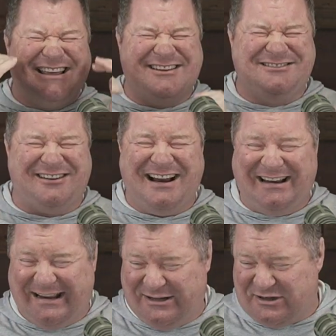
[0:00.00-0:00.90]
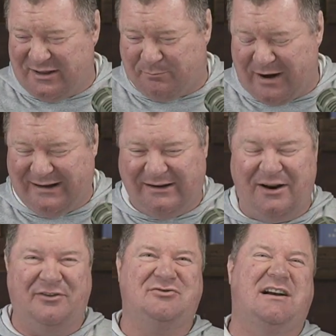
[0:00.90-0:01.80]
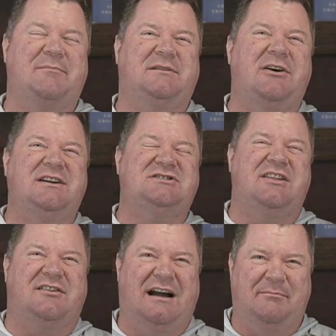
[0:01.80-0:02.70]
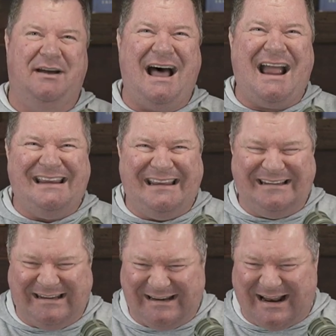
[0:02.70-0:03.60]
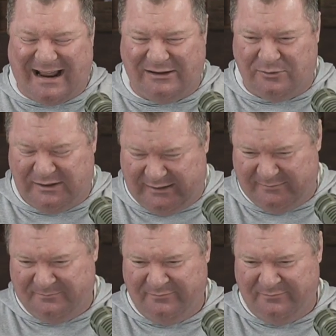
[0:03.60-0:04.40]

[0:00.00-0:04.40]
other, trying to get each other pregnant? No, they're trying to blow each other up. IED, not IUD.